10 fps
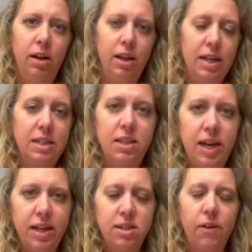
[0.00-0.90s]
And it
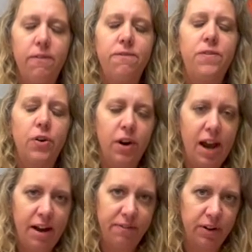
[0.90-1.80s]
takes
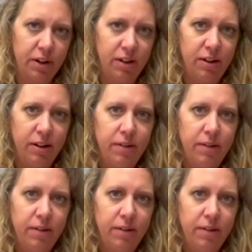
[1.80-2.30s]
forever.